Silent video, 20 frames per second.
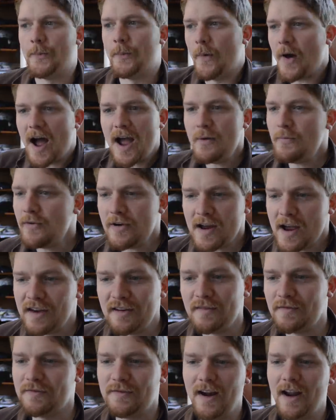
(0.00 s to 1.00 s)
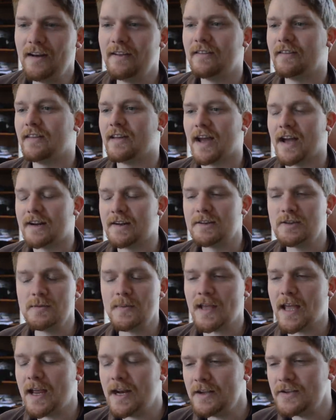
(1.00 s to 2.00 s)
Why would I defend that? It doesn't
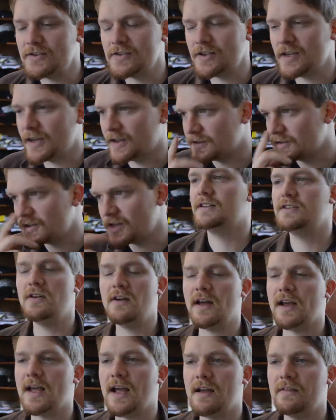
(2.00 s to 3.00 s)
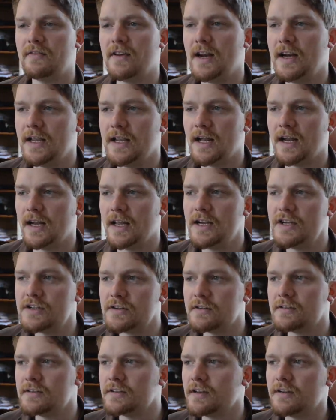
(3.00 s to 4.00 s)
make any sense. It's not like I have any
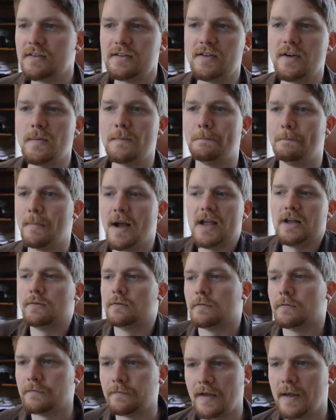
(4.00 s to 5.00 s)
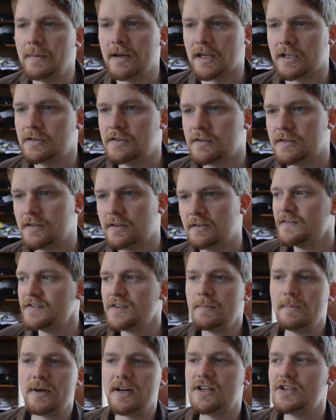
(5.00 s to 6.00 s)
allegiance to the term male feminist. If
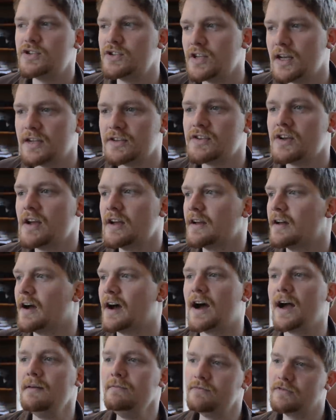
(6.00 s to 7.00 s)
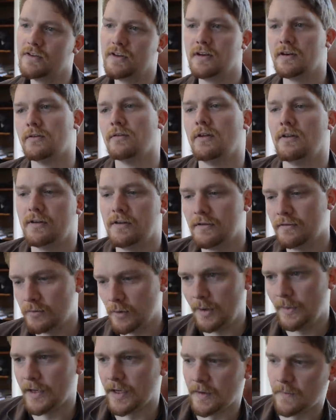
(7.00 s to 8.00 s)
somebody says, I'm for the equality of
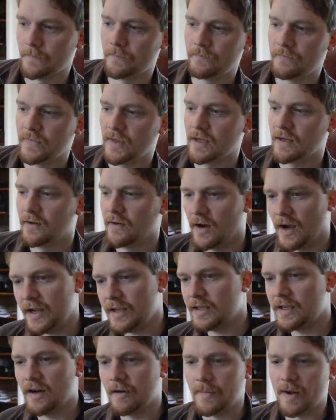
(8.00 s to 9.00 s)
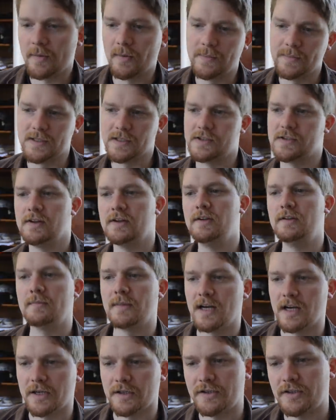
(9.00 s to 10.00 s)
women, you know, I care about women so
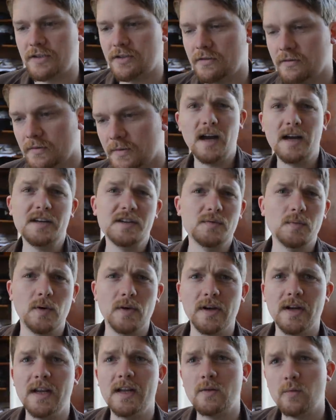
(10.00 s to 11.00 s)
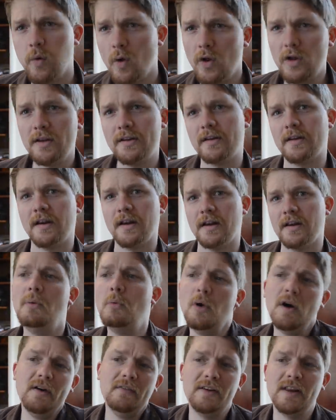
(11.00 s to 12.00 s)
much. I just want equality. I
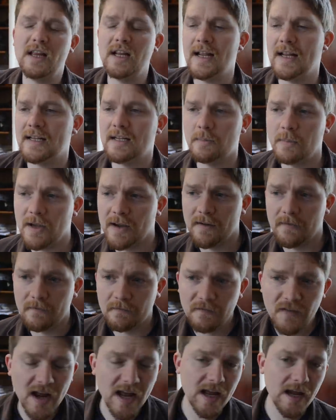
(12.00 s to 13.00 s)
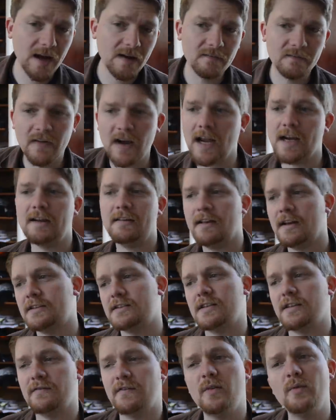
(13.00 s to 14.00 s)
want everything to be man fucking
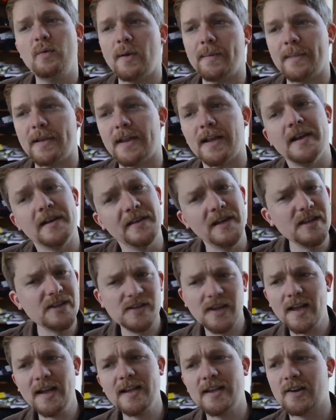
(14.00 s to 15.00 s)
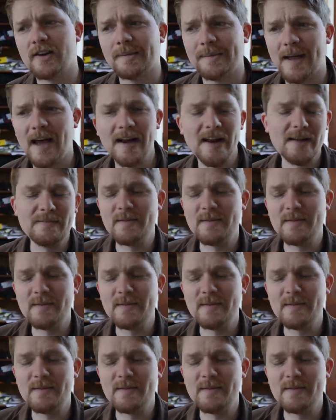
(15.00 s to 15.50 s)
tastic for women. That's what I care about.